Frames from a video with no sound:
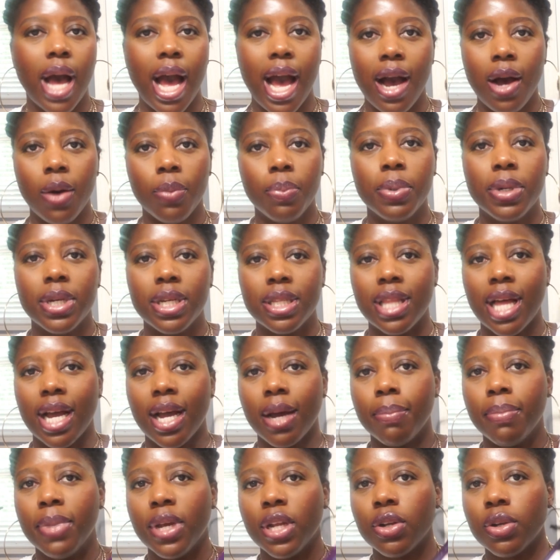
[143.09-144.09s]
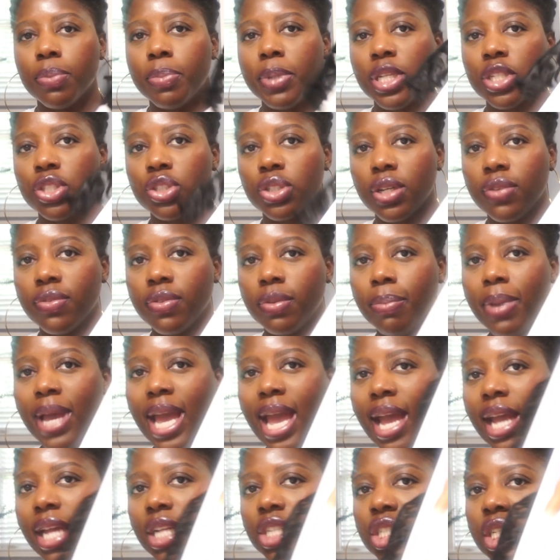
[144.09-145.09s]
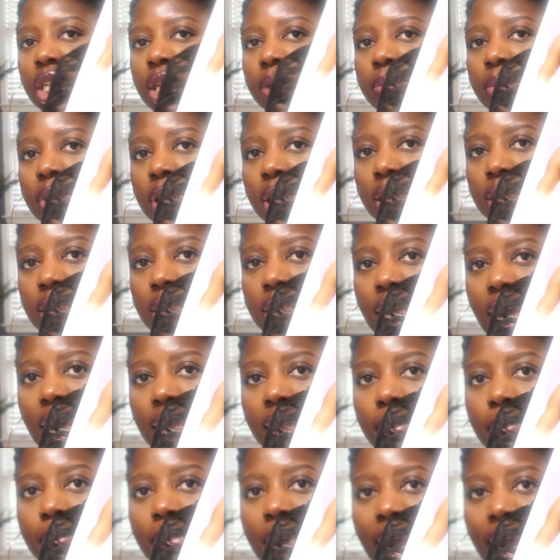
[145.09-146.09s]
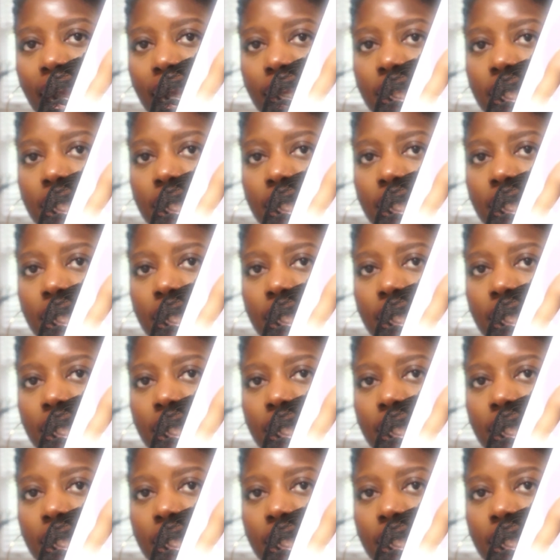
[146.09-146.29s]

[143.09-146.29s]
I'll put like a better picture of the packaging, but this is how the back